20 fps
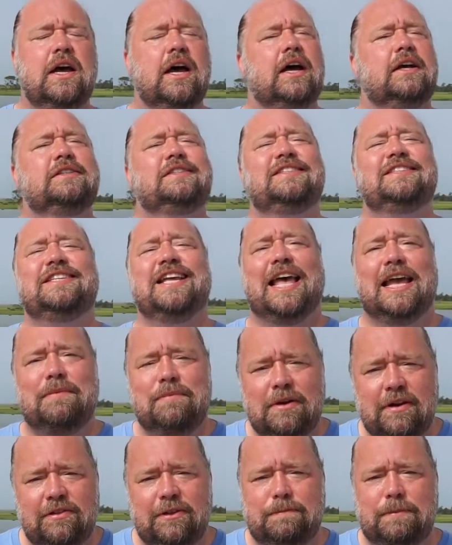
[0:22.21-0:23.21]
a
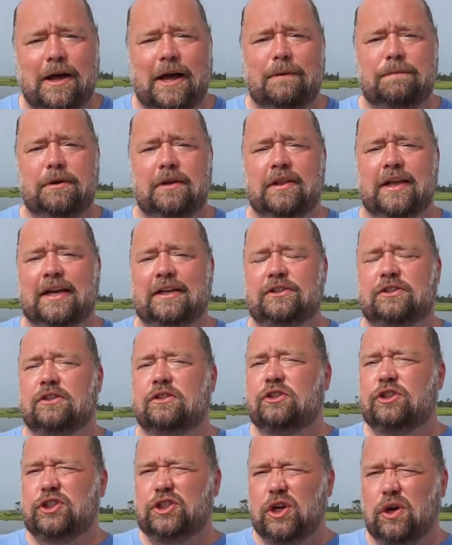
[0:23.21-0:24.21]
segment of the
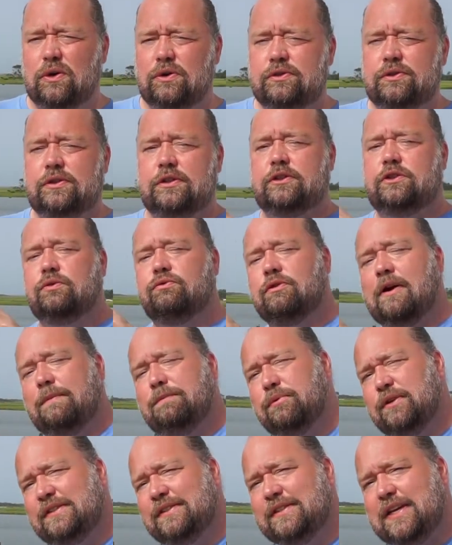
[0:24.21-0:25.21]
population chosen to
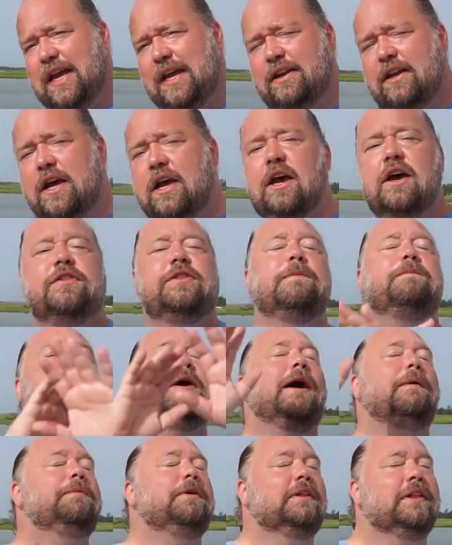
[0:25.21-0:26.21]
represent the
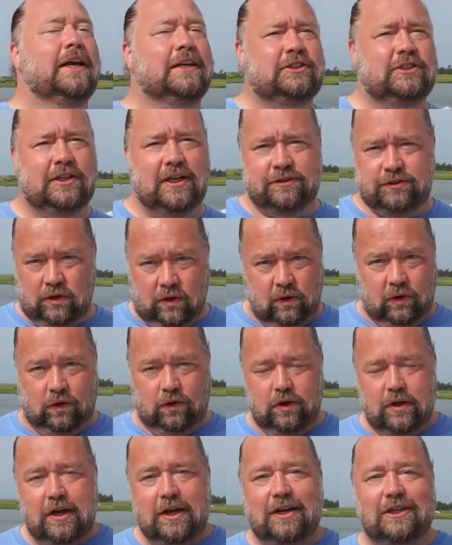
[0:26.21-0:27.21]
population as a whole.